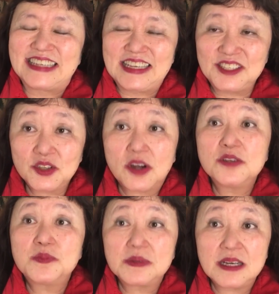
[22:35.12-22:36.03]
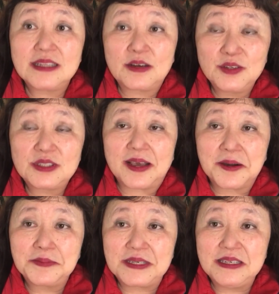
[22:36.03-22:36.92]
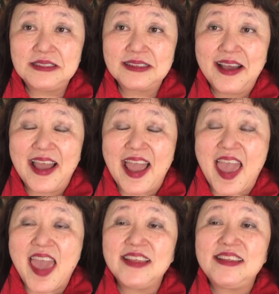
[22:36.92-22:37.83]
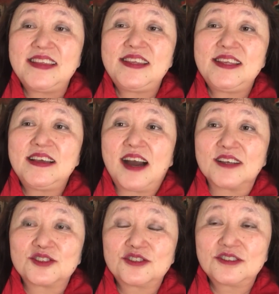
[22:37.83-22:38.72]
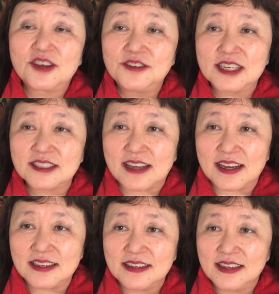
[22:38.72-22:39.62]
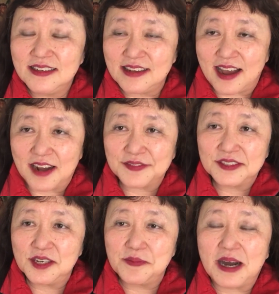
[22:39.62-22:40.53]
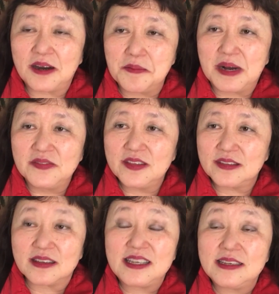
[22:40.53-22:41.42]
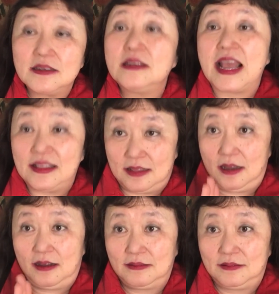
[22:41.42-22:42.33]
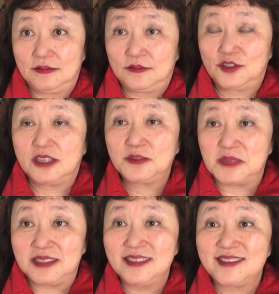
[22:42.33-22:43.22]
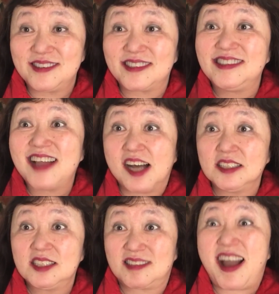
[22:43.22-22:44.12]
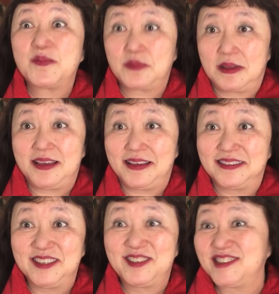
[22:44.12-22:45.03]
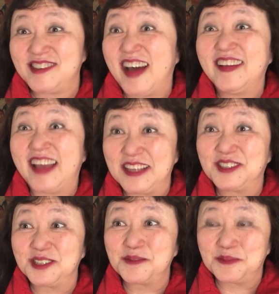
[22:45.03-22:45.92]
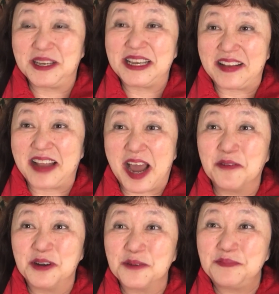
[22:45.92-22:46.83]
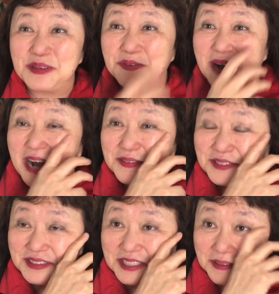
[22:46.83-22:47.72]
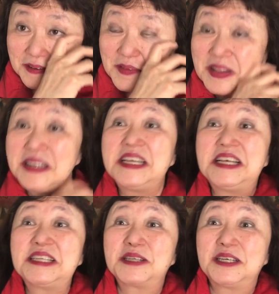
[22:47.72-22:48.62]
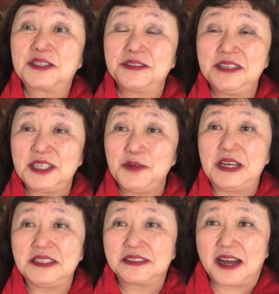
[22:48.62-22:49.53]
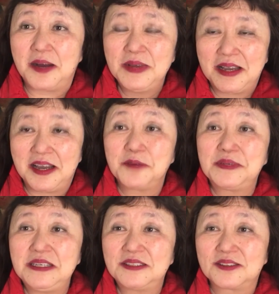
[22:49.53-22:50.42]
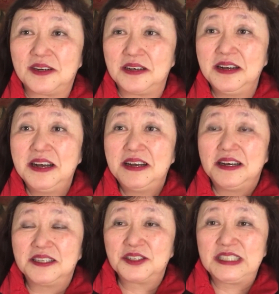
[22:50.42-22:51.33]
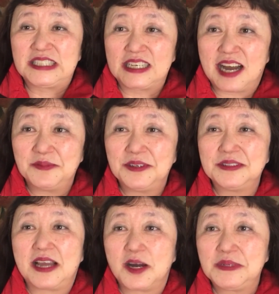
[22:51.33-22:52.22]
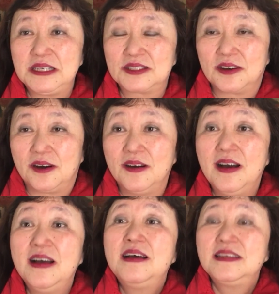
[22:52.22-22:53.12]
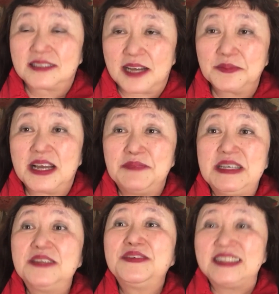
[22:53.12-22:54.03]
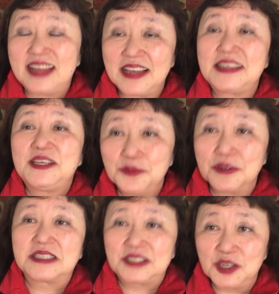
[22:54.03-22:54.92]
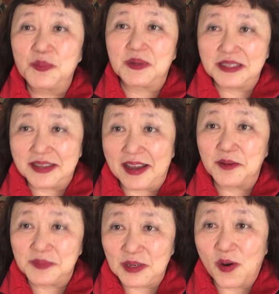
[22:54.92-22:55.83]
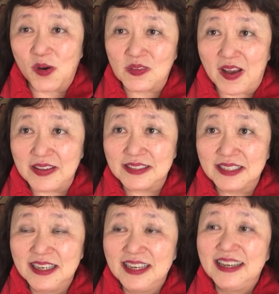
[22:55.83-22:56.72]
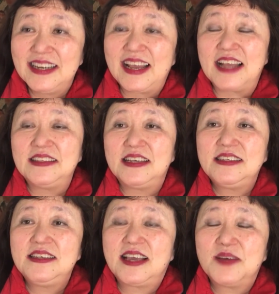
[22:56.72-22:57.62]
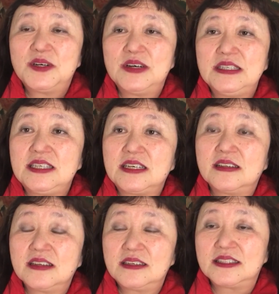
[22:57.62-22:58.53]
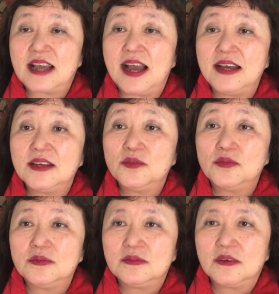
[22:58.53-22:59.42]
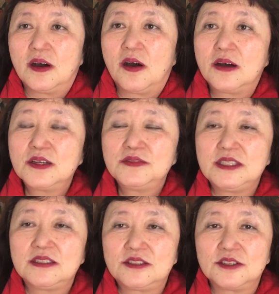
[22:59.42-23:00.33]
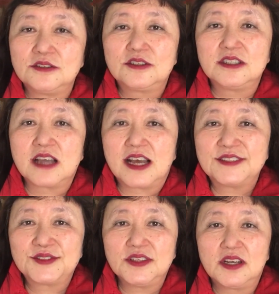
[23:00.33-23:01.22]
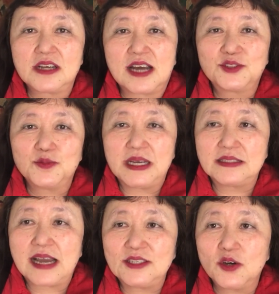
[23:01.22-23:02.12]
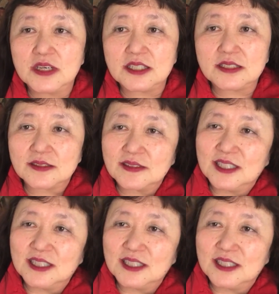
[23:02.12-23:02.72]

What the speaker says: He started playing those LPs, and he got so excited after about a month. And trust me, this is nonstop playing. This is not like just playing an hour before, after dinner. It's as soon as he wakes up, LP is on. As soon as he comes home, the LP is on. Sometime middle of the night, he will still play the LP all night. And then he came home and declared that all of his children had to learn how to make that noise.